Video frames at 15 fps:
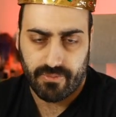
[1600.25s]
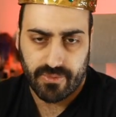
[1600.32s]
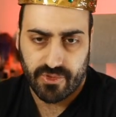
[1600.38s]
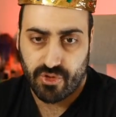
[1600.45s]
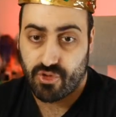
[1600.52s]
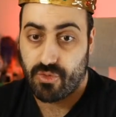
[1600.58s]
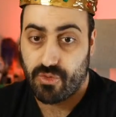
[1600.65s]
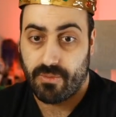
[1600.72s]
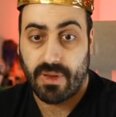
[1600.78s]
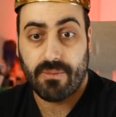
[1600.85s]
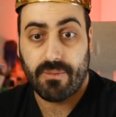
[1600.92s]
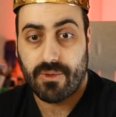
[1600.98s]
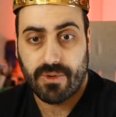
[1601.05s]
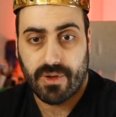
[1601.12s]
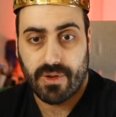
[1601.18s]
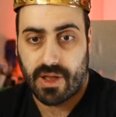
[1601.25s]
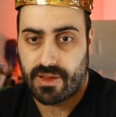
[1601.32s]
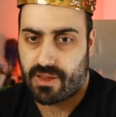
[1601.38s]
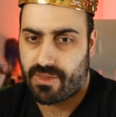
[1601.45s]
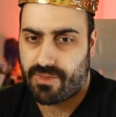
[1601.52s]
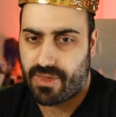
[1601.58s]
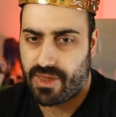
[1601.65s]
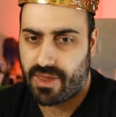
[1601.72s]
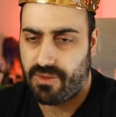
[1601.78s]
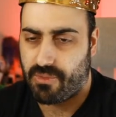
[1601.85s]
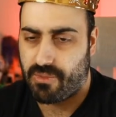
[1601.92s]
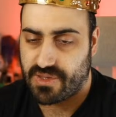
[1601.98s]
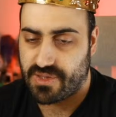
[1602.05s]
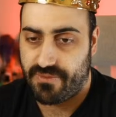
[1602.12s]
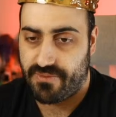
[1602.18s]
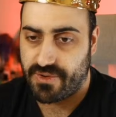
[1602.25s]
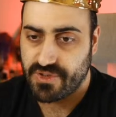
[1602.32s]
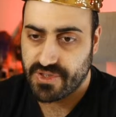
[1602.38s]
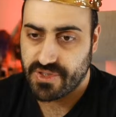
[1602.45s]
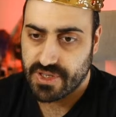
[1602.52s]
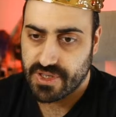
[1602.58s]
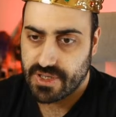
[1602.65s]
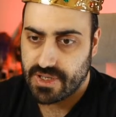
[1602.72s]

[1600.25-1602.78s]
YouTube member, and I think he was the first.